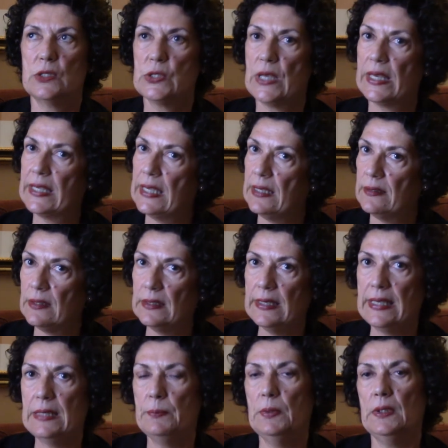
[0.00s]
checking the
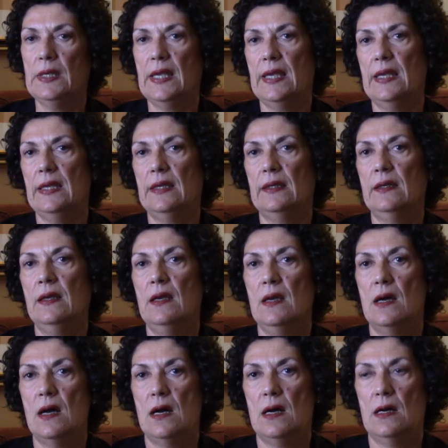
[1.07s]
labeling.
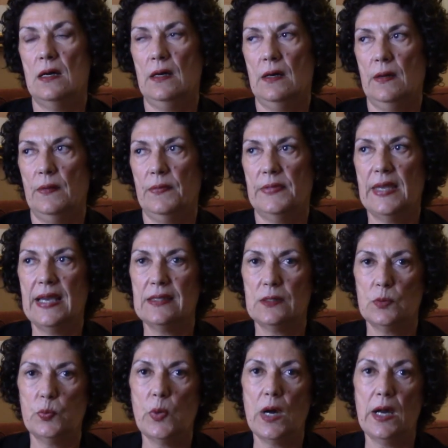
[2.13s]

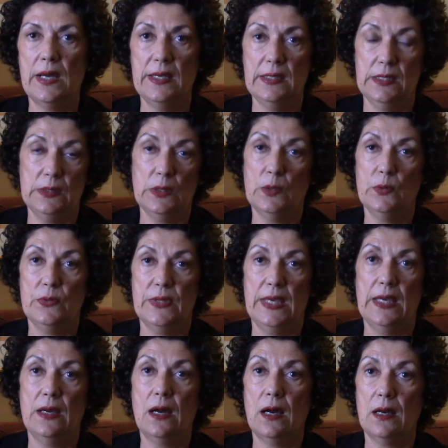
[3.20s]
That's why, you know,
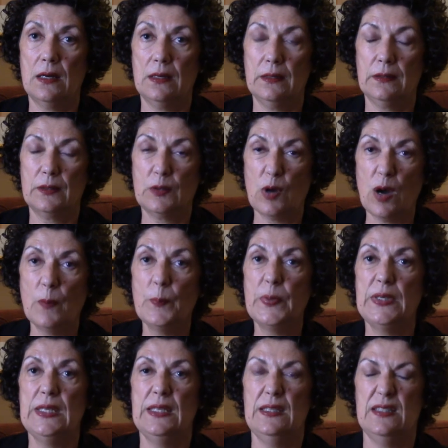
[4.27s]
there are
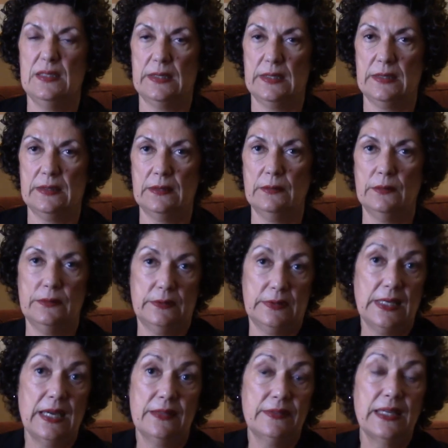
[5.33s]
companies
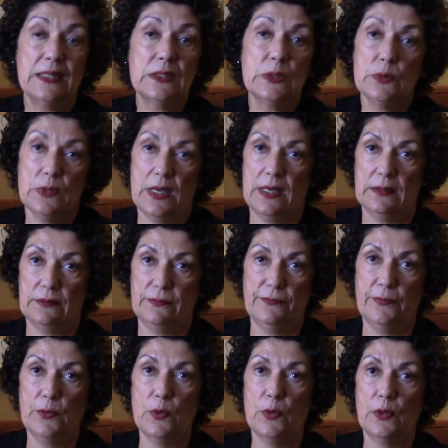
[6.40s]
that do that
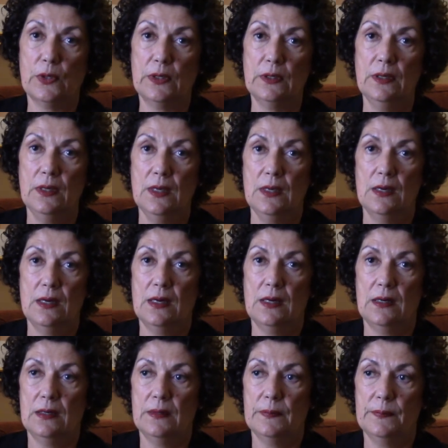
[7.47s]
for
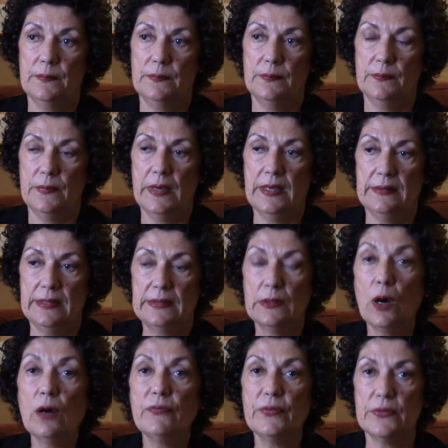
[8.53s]

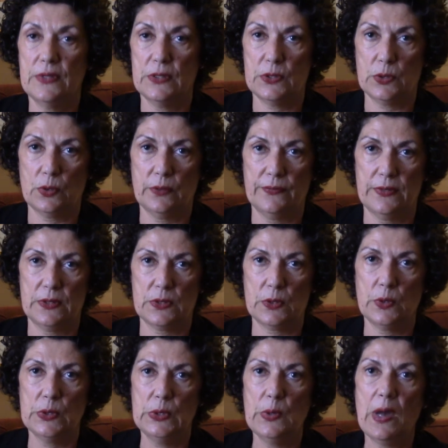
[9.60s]
and offer this service.
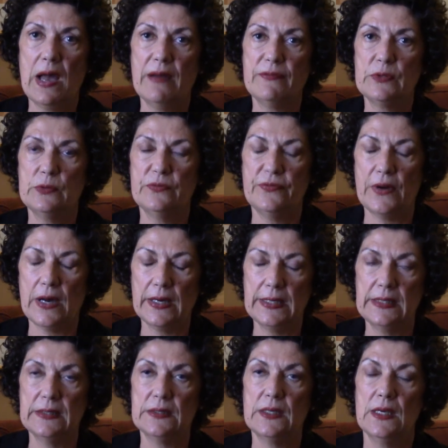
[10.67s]
So you have to
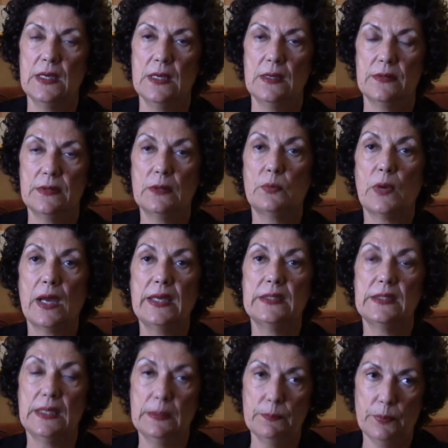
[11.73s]
find the
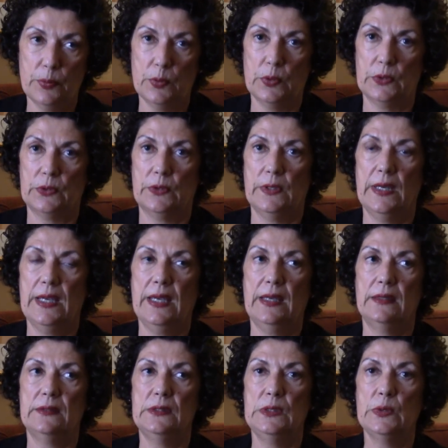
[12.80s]
right importer,
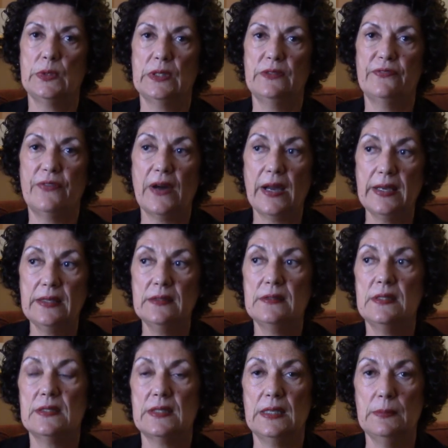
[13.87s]
and you can
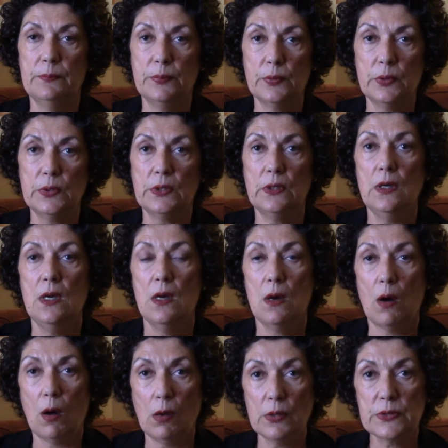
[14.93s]
find this importer
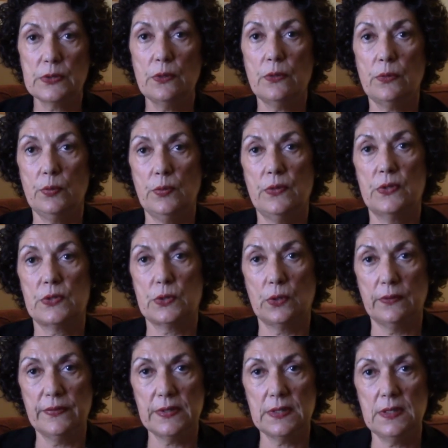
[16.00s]
also through the
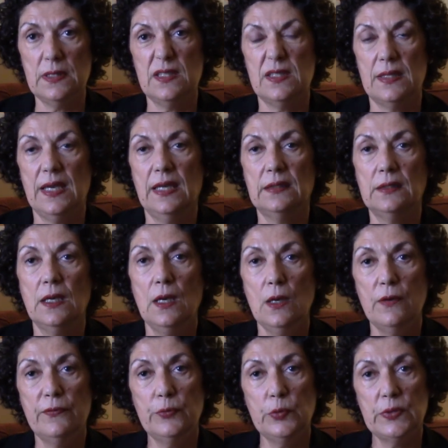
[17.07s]
services that
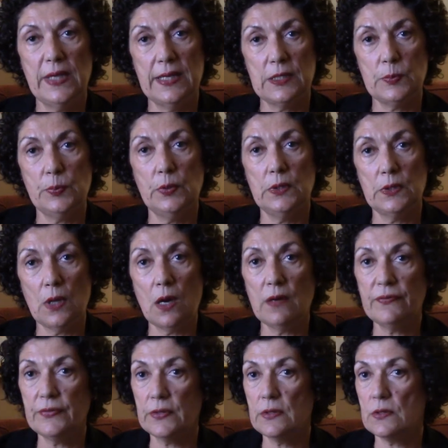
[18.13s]
Food Export
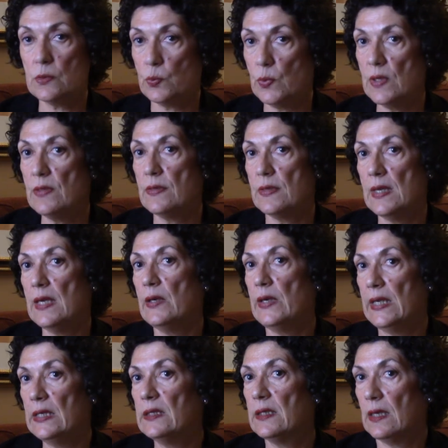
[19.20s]
offers with their
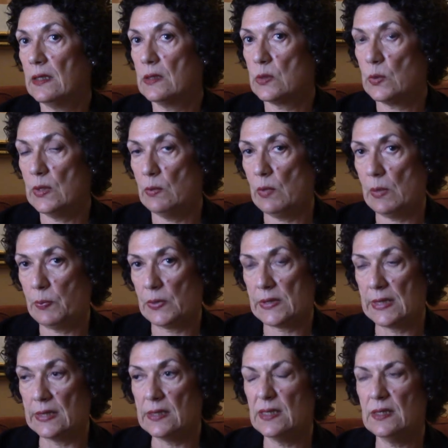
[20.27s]
in-country
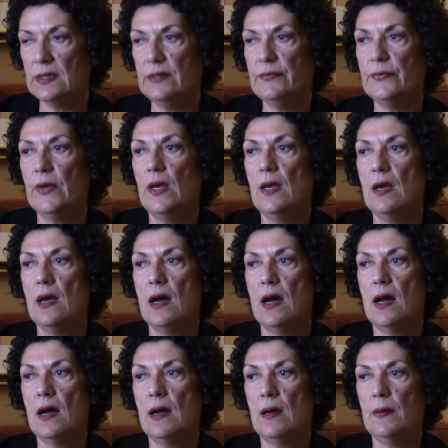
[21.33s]
representative,
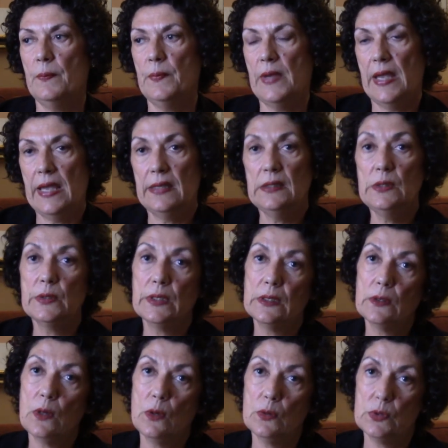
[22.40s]
and you
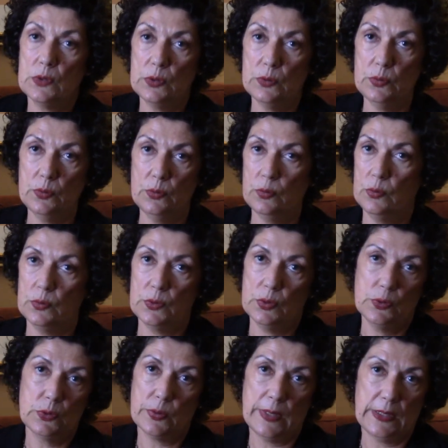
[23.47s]
can go to
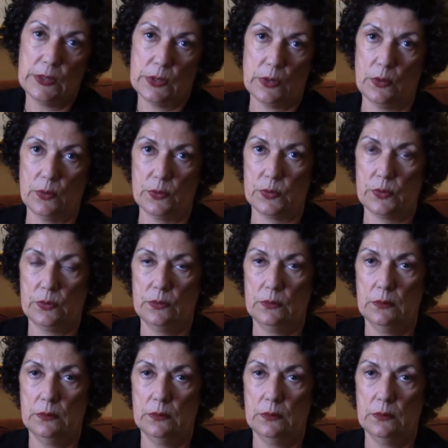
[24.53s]
trade shows.